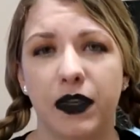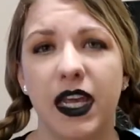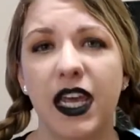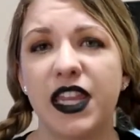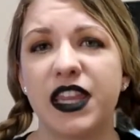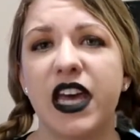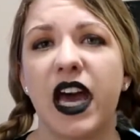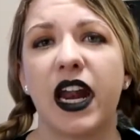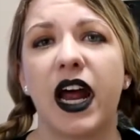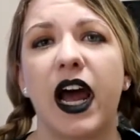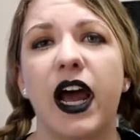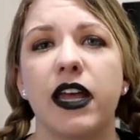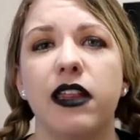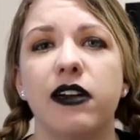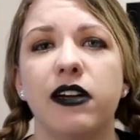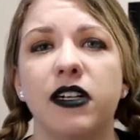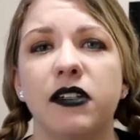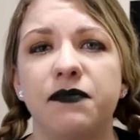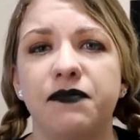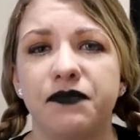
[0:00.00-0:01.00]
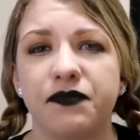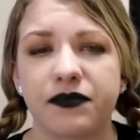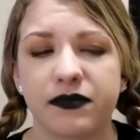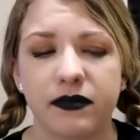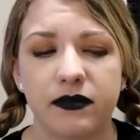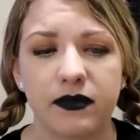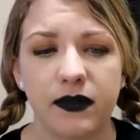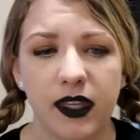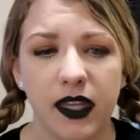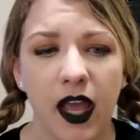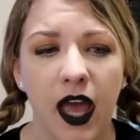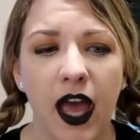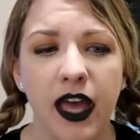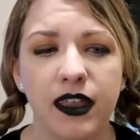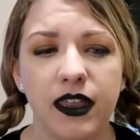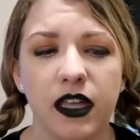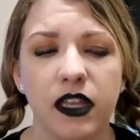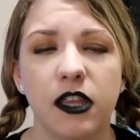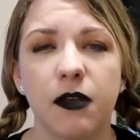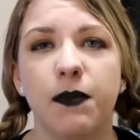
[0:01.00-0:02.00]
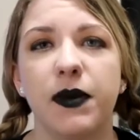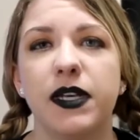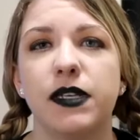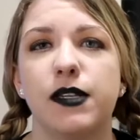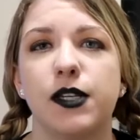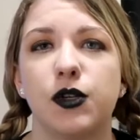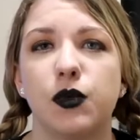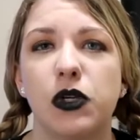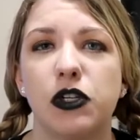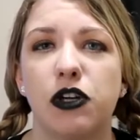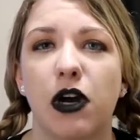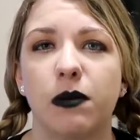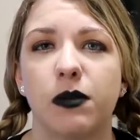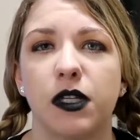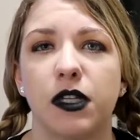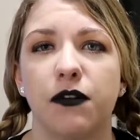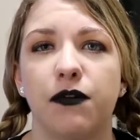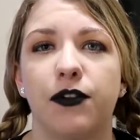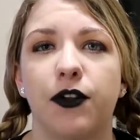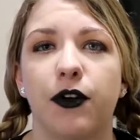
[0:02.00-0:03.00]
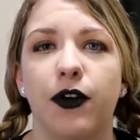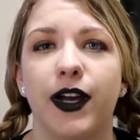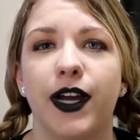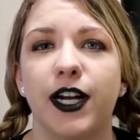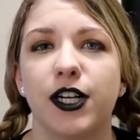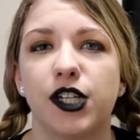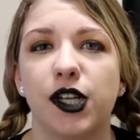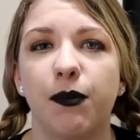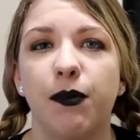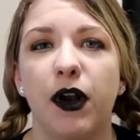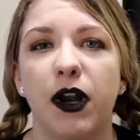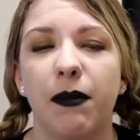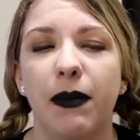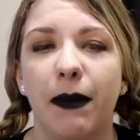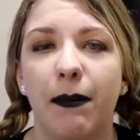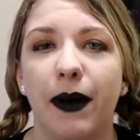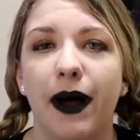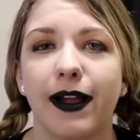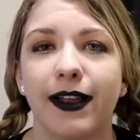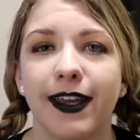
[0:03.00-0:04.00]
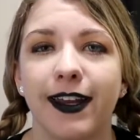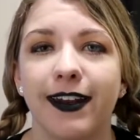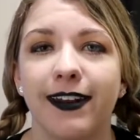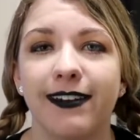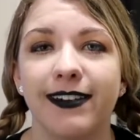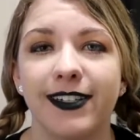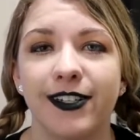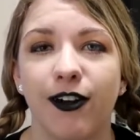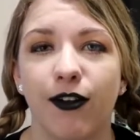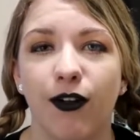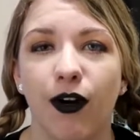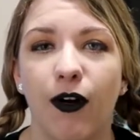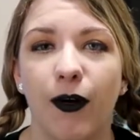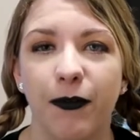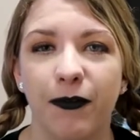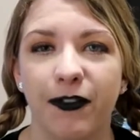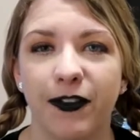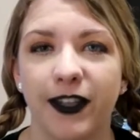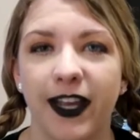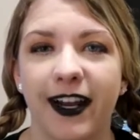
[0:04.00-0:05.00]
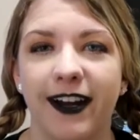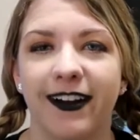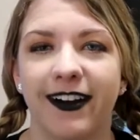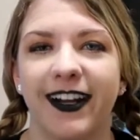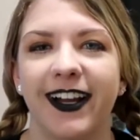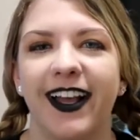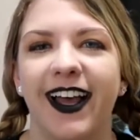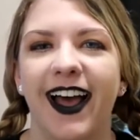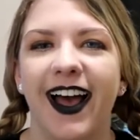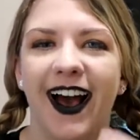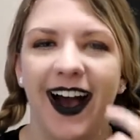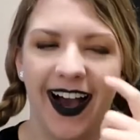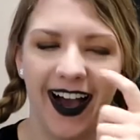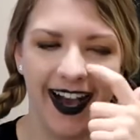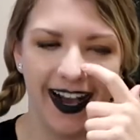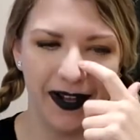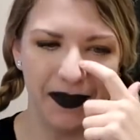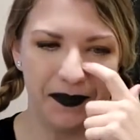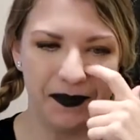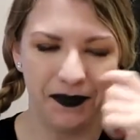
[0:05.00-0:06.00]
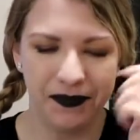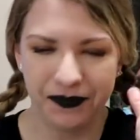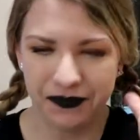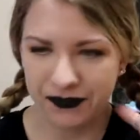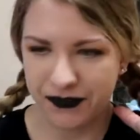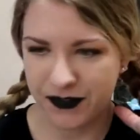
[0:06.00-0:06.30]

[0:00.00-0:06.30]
eat that either. I think the pieces we dropped on the floor I actually put in my pocket and took home for later. If